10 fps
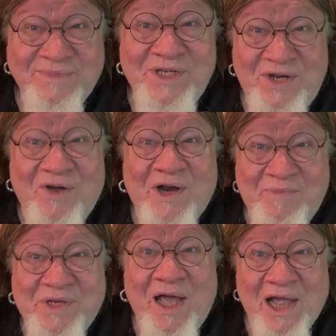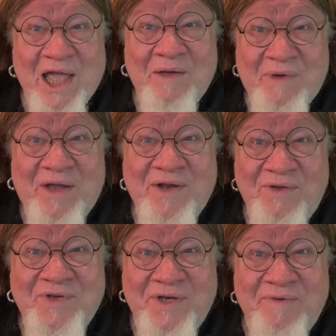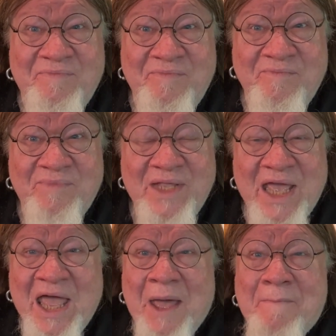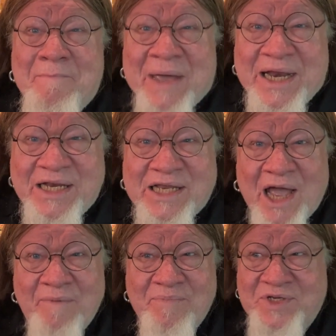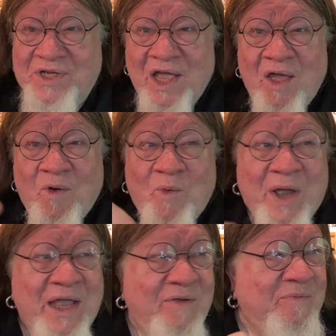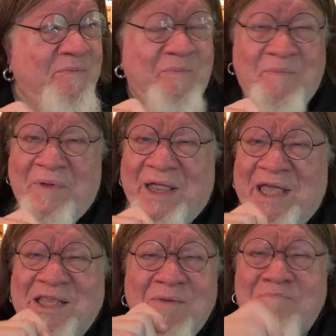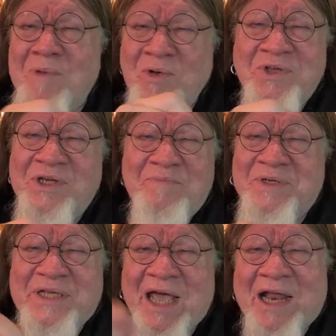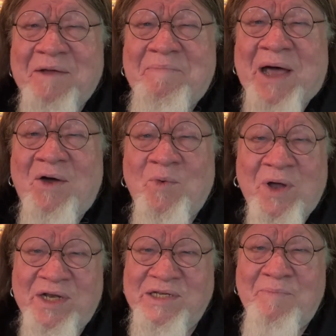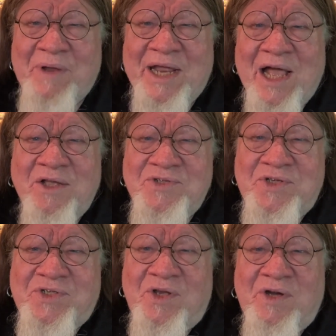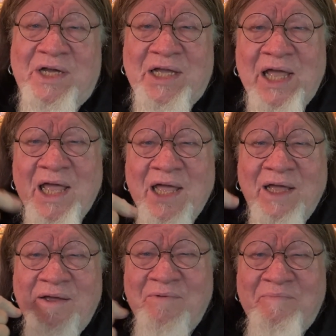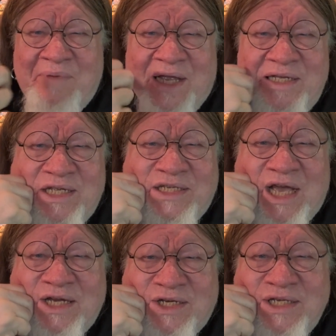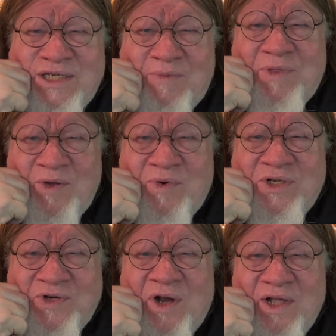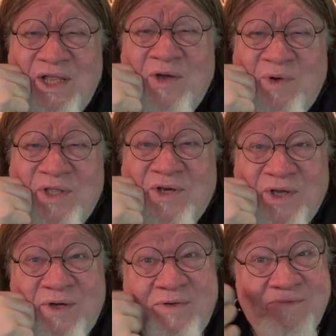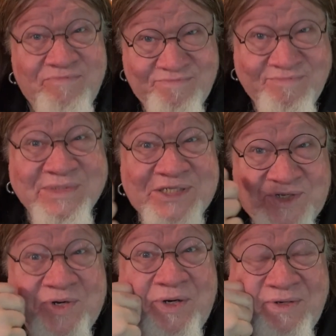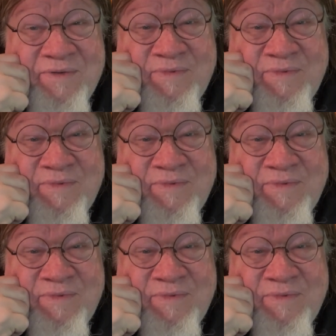You know what I'm talking about, don't you? Many times we get the most upset about what somebody else is doing because it's actually something we're struggling with too. It's true.